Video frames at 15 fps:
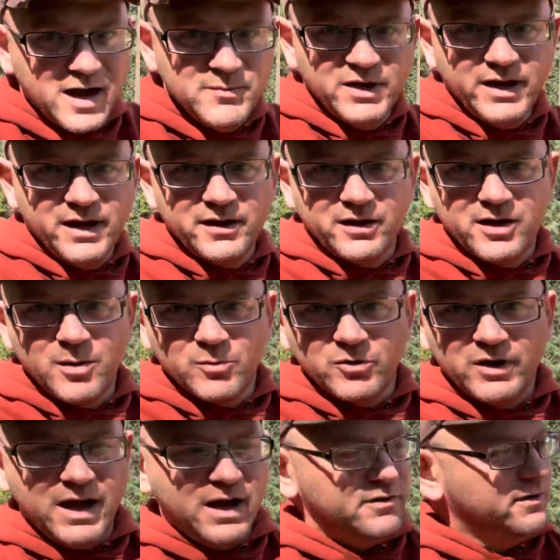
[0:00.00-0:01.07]
you kind of come
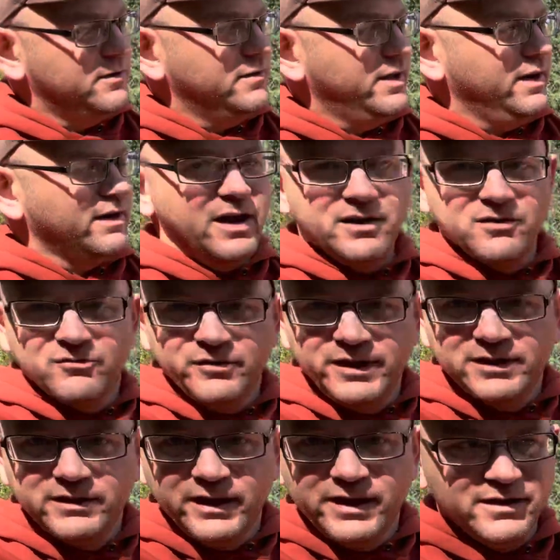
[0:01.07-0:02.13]
around and kind of
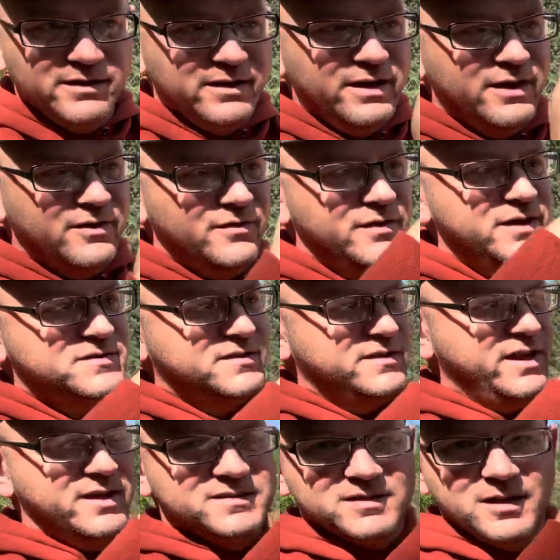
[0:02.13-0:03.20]
re-click into here, this
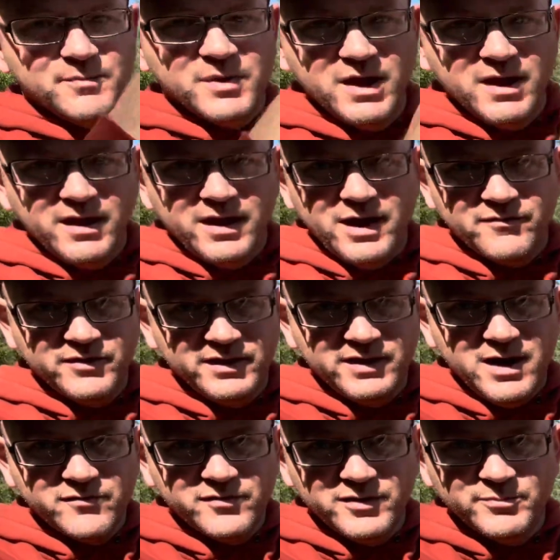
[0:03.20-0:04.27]
takes up
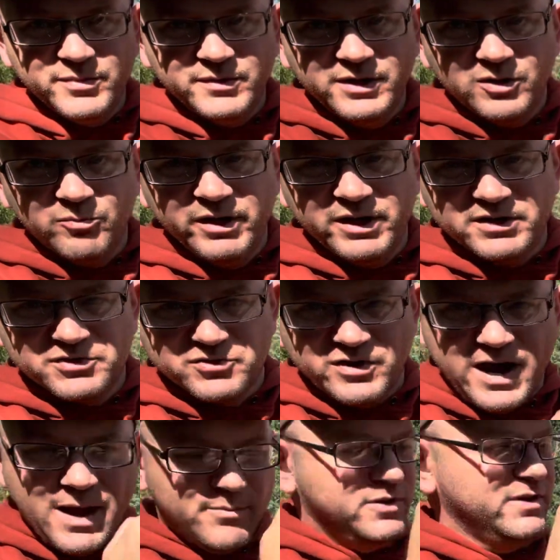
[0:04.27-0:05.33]
every bit of
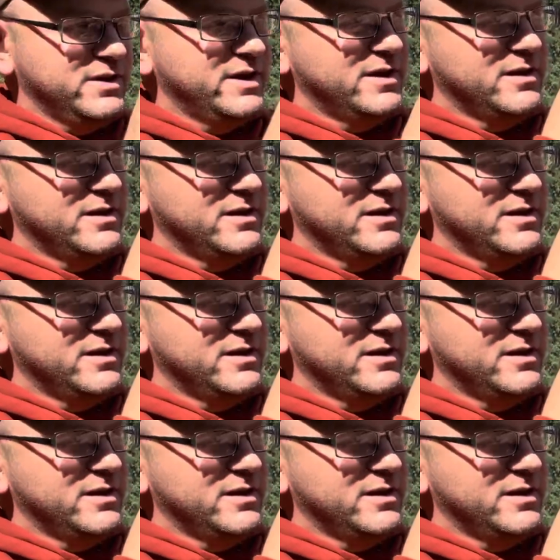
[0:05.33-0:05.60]
strap, and you got to